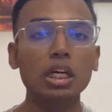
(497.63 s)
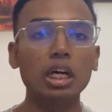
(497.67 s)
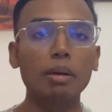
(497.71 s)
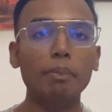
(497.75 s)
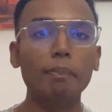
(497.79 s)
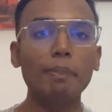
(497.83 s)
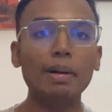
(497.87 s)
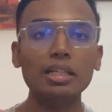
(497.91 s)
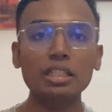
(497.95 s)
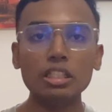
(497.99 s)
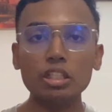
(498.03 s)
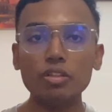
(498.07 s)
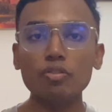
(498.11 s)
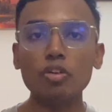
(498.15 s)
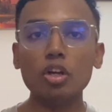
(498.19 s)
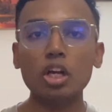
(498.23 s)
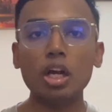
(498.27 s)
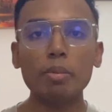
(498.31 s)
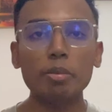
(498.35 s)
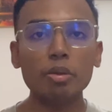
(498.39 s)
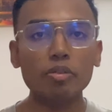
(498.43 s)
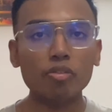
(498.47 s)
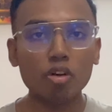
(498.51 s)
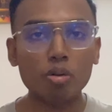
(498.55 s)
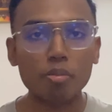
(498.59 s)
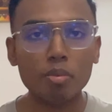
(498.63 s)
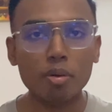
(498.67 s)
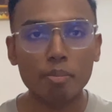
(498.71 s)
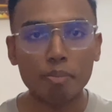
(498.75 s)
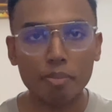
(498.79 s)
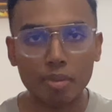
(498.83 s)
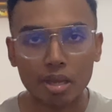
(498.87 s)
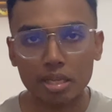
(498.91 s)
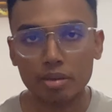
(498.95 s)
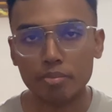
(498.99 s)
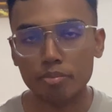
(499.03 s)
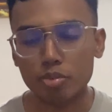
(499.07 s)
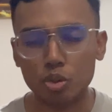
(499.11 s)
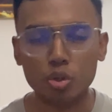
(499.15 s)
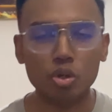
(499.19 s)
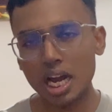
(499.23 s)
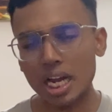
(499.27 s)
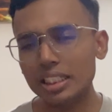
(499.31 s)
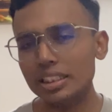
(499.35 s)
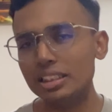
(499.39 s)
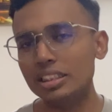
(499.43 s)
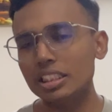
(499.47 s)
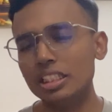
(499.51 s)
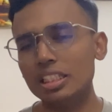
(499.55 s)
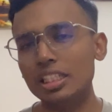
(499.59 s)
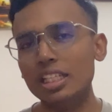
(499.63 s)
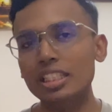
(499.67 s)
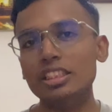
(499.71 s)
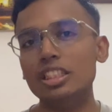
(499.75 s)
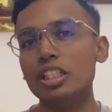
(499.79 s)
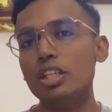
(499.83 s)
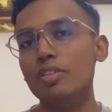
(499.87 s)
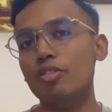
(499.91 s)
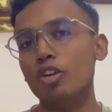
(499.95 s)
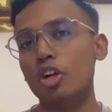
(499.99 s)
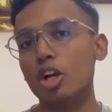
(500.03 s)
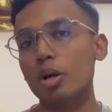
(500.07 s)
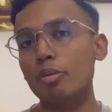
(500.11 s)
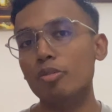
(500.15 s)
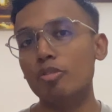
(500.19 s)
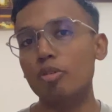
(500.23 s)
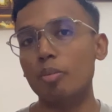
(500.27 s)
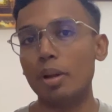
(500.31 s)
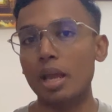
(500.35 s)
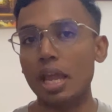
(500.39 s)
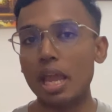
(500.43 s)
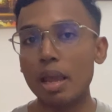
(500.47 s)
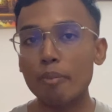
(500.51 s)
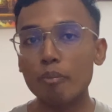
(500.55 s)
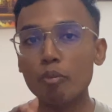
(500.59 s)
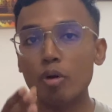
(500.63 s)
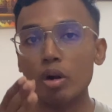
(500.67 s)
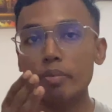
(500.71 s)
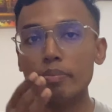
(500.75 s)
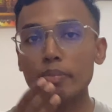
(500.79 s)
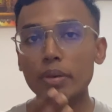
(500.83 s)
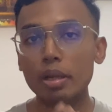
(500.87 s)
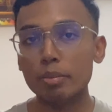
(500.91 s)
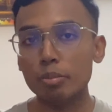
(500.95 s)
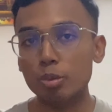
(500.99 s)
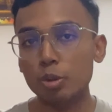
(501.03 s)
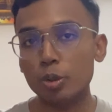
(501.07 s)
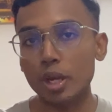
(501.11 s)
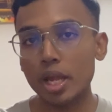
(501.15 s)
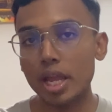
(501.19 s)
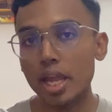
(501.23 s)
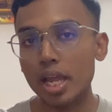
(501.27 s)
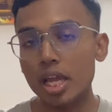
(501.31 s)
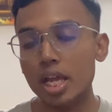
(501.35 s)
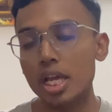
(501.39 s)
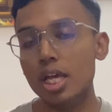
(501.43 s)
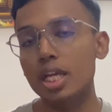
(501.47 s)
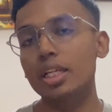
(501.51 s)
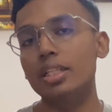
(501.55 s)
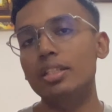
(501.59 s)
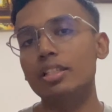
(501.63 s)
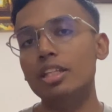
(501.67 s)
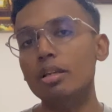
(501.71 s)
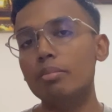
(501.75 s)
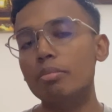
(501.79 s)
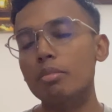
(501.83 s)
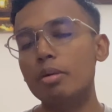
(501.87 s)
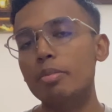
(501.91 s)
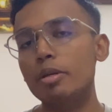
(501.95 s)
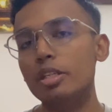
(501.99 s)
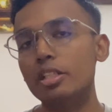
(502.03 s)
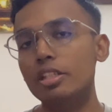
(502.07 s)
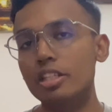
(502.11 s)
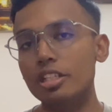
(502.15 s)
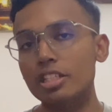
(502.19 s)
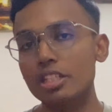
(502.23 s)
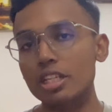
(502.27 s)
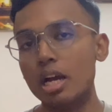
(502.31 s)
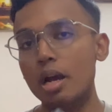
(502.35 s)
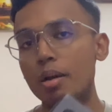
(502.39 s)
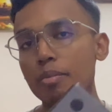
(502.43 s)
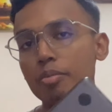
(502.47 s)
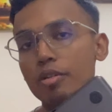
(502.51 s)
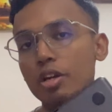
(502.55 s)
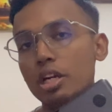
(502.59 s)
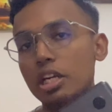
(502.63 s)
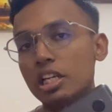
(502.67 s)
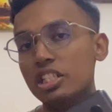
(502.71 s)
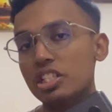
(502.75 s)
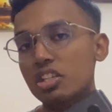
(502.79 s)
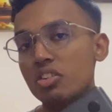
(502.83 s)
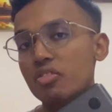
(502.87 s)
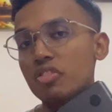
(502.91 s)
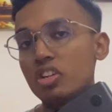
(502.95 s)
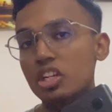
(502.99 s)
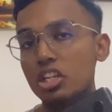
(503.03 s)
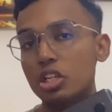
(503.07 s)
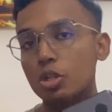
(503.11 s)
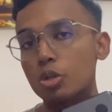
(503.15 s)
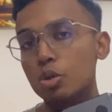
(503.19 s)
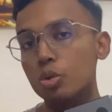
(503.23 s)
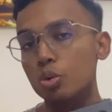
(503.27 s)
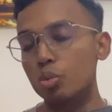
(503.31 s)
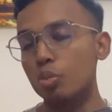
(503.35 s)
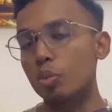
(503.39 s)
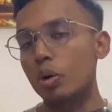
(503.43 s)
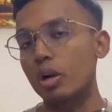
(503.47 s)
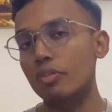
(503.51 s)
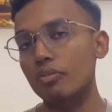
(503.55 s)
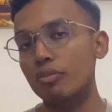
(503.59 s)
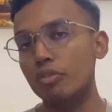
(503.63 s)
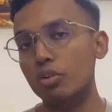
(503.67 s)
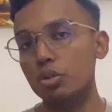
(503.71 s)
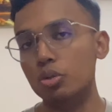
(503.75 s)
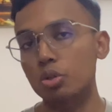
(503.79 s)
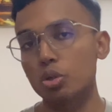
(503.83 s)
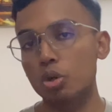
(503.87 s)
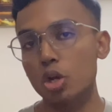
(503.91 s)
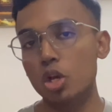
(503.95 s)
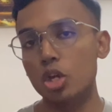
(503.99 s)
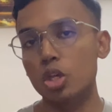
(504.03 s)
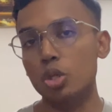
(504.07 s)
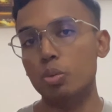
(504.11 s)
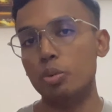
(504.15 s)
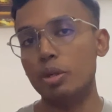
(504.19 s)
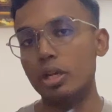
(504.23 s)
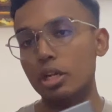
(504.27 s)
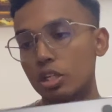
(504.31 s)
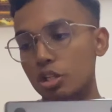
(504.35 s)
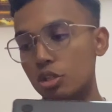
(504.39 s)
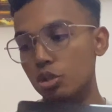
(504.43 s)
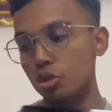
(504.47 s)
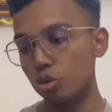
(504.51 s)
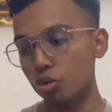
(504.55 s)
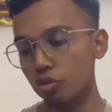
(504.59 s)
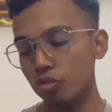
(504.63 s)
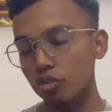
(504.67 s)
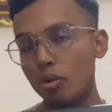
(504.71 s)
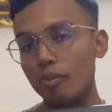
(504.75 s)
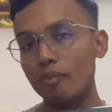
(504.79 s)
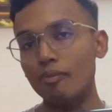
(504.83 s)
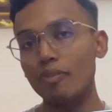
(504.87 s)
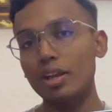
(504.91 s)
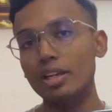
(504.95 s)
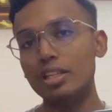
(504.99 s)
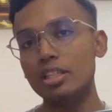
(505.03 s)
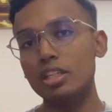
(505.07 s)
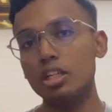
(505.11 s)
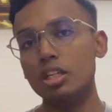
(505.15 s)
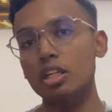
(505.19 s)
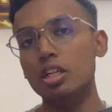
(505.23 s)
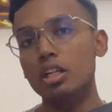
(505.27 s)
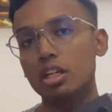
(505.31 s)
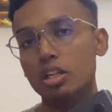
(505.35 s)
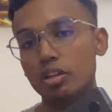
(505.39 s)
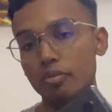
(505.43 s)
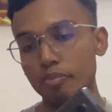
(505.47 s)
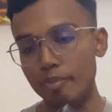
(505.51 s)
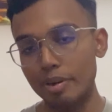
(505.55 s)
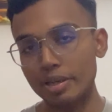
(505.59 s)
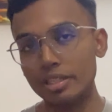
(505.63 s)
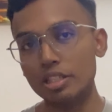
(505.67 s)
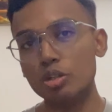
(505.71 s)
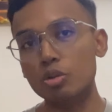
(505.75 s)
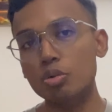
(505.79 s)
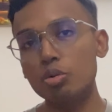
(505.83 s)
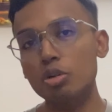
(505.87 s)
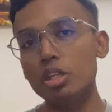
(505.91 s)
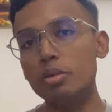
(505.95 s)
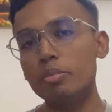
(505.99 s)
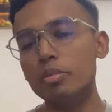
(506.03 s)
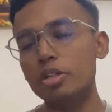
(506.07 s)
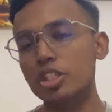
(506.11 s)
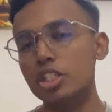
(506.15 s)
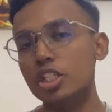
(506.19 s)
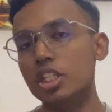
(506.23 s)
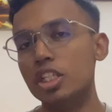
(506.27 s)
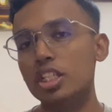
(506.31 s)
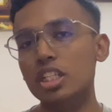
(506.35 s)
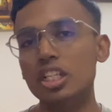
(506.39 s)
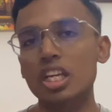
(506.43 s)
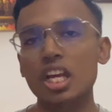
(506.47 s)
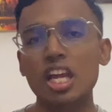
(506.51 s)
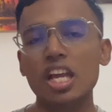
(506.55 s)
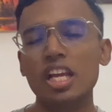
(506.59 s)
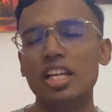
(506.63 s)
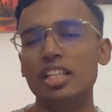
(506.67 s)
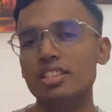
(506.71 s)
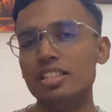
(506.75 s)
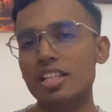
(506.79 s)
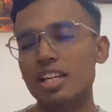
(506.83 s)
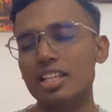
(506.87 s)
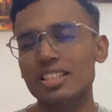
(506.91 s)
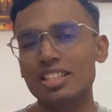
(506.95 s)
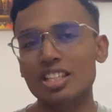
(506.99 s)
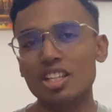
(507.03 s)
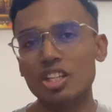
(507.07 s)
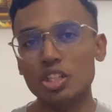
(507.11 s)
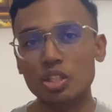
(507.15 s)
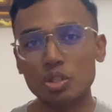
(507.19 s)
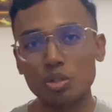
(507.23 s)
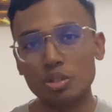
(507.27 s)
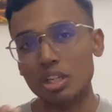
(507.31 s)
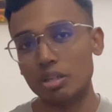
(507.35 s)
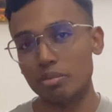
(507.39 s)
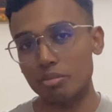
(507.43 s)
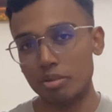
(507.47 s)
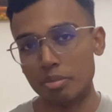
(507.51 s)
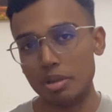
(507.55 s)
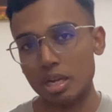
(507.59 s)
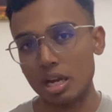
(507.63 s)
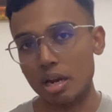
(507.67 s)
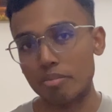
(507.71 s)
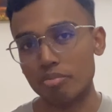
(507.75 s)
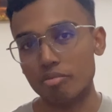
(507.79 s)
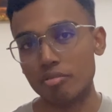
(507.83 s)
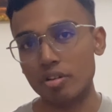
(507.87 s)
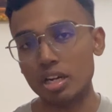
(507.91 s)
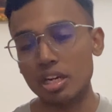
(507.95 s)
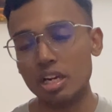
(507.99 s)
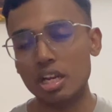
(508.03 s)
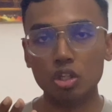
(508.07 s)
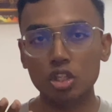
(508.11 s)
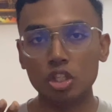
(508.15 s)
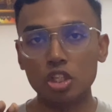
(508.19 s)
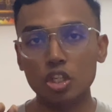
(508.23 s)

But if you're coming from a MacBook, I think, let's say if you're coming from an M1 MacBook Air, then maybe this upgrade is a really good one for you. You get a new form factor, a better cooling machine, then you can maybe upgrade.